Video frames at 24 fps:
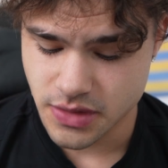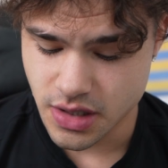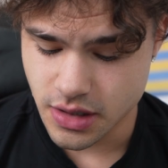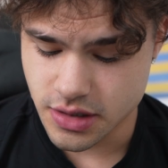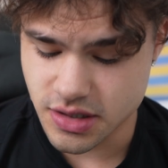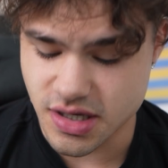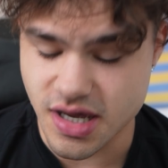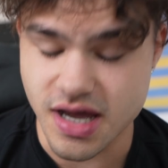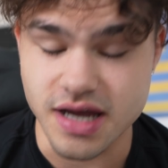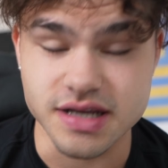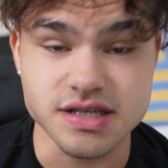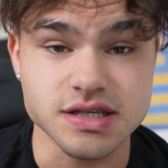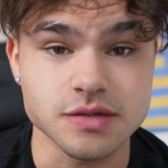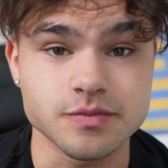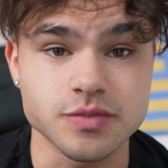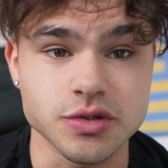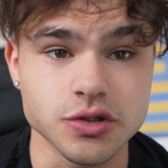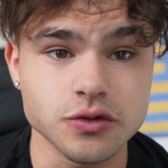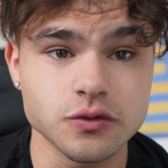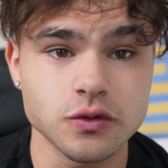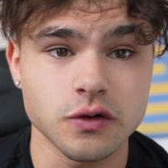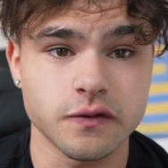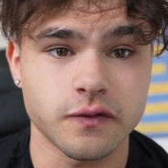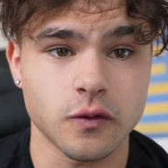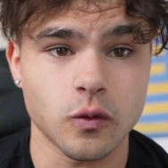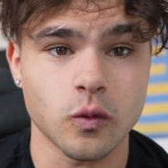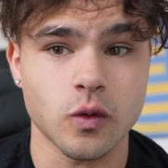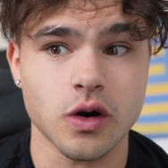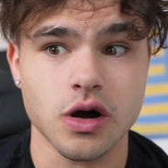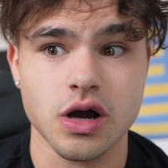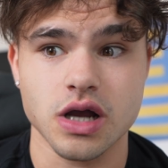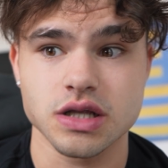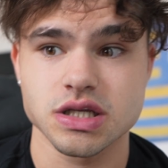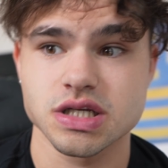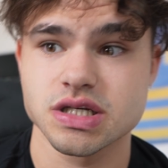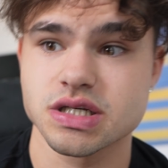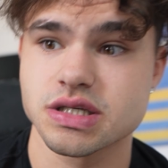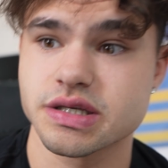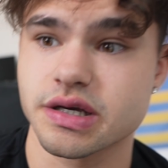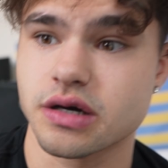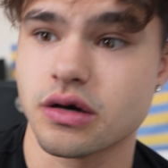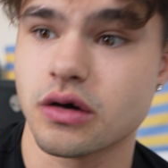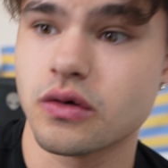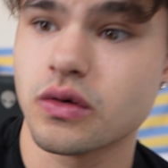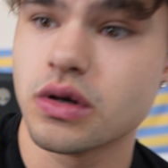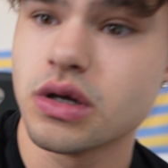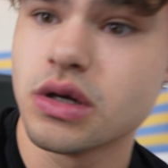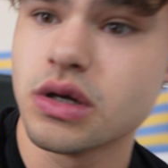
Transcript: yeah, it's a beautiful watch. So